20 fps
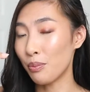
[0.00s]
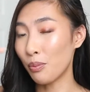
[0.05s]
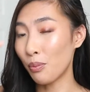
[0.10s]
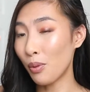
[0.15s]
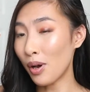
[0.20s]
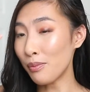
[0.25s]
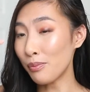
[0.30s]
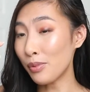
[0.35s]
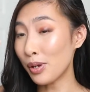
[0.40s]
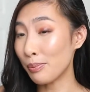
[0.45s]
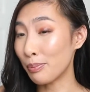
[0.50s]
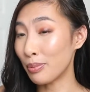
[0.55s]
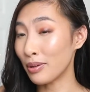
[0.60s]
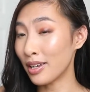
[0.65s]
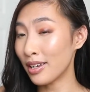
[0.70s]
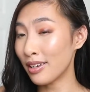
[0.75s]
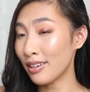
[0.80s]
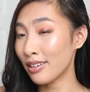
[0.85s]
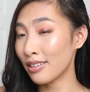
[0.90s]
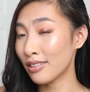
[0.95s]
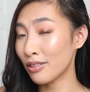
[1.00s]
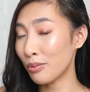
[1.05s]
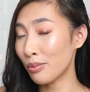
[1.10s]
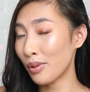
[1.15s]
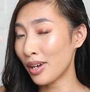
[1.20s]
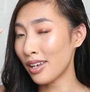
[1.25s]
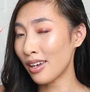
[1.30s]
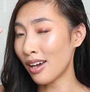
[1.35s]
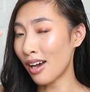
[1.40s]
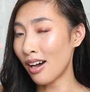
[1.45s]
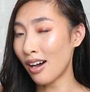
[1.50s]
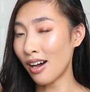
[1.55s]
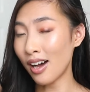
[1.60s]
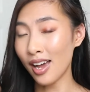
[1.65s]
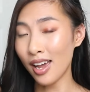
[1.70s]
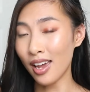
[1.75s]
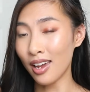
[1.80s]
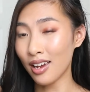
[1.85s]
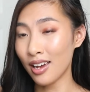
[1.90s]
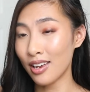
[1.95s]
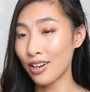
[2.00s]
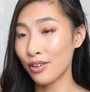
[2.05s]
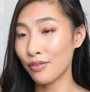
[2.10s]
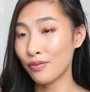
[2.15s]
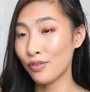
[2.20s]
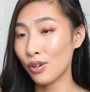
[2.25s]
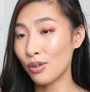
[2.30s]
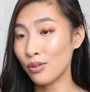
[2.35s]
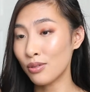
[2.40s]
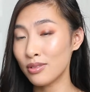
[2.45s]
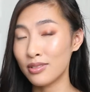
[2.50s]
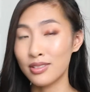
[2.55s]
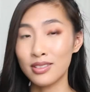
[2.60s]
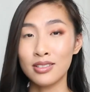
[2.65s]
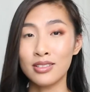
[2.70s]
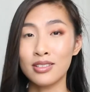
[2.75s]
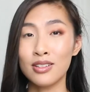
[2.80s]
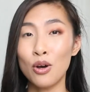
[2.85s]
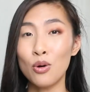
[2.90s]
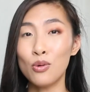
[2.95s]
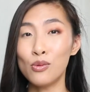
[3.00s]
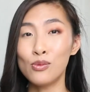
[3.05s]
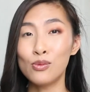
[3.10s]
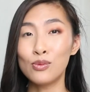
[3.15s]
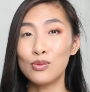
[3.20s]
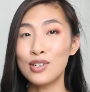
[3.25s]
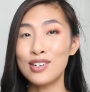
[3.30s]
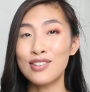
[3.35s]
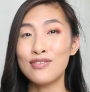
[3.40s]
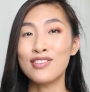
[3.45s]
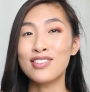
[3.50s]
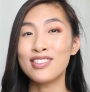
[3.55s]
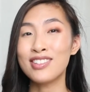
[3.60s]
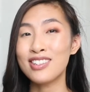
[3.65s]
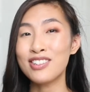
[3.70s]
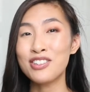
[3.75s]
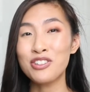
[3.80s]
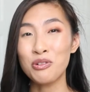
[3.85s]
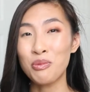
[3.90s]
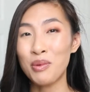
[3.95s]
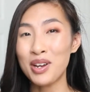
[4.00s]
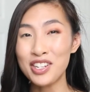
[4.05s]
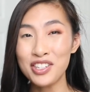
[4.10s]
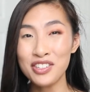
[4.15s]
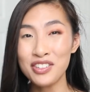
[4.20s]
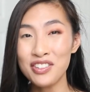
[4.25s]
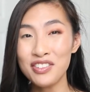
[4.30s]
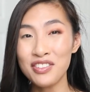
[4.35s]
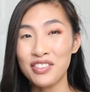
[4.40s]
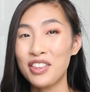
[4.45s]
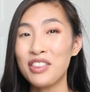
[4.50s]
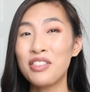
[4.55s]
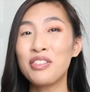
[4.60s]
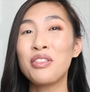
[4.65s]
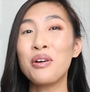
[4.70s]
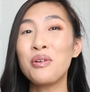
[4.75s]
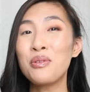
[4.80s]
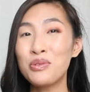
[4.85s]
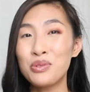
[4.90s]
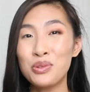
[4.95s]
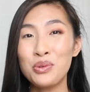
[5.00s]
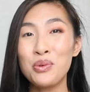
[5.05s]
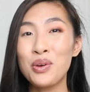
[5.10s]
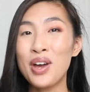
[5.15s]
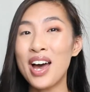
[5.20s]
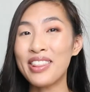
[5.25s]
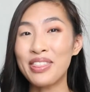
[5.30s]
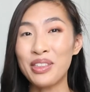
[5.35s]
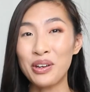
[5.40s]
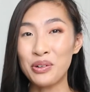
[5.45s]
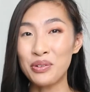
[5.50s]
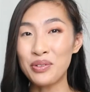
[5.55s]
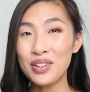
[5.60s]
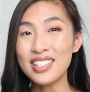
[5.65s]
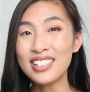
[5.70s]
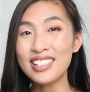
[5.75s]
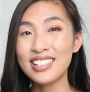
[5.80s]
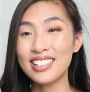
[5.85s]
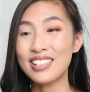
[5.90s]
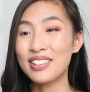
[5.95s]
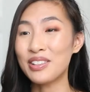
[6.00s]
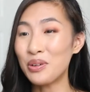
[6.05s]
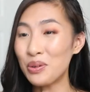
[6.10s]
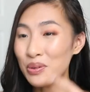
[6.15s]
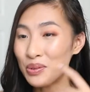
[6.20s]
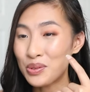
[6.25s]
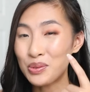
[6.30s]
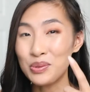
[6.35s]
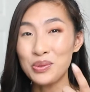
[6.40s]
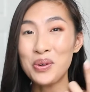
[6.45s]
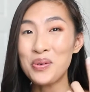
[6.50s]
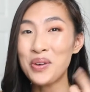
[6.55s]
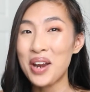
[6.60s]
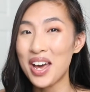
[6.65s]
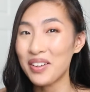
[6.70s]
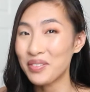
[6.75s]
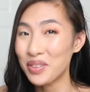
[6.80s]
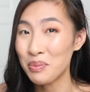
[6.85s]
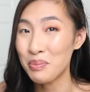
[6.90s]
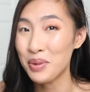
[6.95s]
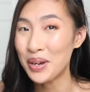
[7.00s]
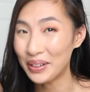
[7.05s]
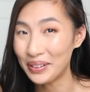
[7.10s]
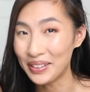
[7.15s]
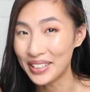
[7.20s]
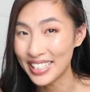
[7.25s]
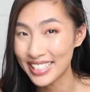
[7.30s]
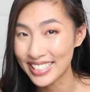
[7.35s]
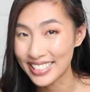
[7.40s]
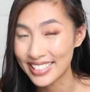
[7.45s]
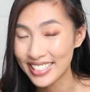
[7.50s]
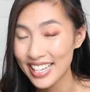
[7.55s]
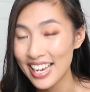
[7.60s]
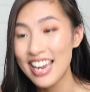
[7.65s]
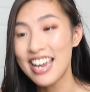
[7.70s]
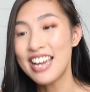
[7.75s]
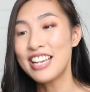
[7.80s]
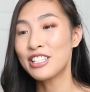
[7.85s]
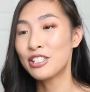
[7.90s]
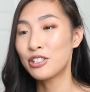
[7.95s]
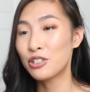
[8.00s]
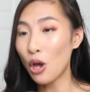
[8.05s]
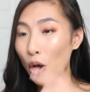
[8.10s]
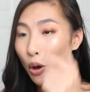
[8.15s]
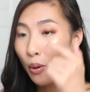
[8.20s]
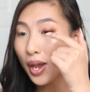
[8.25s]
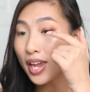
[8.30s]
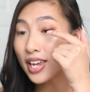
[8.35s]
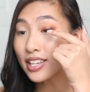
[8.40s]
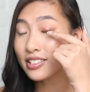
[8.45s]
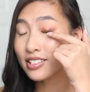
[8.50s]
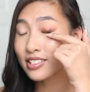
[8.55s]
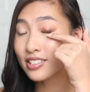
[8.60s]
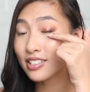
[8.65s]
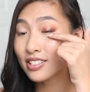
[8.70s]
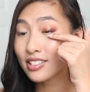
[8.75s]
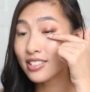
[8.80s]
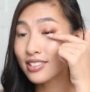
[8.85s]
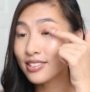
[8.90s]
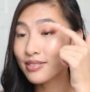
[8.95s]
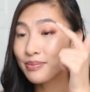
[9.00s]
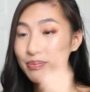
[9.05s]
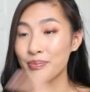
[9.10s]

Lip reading: when we blink, the way our eye kind of folds is a whole different situation than those who got the crease and those who don't have the monolids. So it's just